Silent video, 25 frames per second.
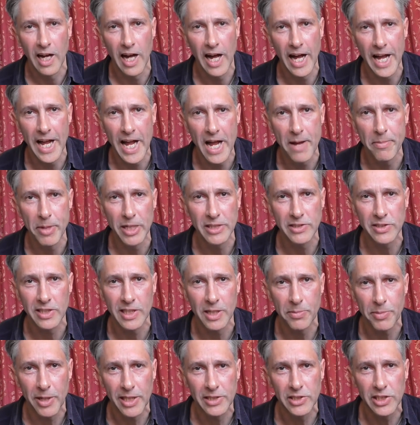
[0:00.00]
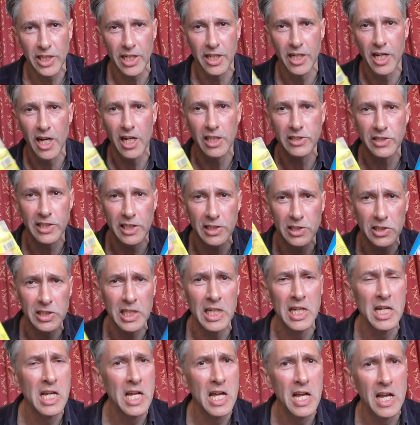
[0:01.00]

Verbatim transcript: Hi, I'm Anthony Padgett, an artist.